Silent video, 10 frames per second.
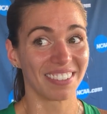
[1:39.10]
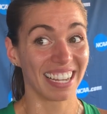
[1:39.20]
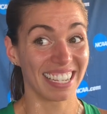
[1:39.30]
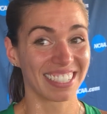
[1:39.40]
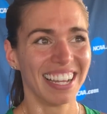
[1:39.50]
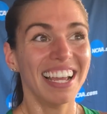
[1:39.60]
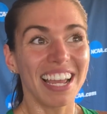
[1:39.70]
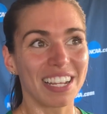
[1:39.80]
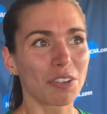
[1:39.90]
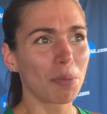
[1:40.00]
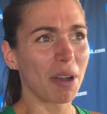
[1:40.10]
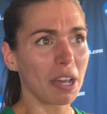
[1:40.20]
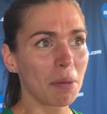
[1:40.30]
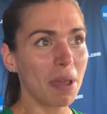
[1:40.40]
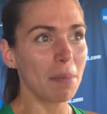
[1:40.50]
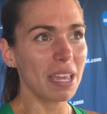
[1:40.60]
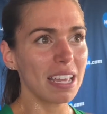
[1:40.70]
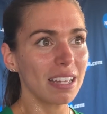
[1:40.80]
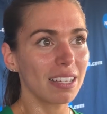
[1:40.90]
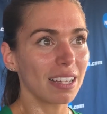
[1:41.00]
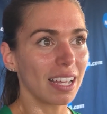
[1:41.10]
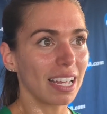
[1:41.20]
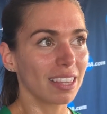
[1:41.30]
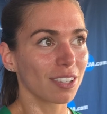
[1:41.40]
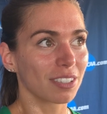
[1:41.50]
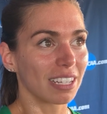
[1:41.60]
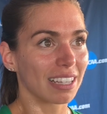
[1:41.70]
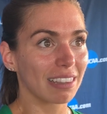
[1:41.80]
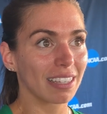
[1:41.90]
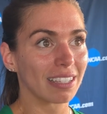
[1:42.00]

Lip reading: gosh. Indoor mile, maybe? 8th or 10th?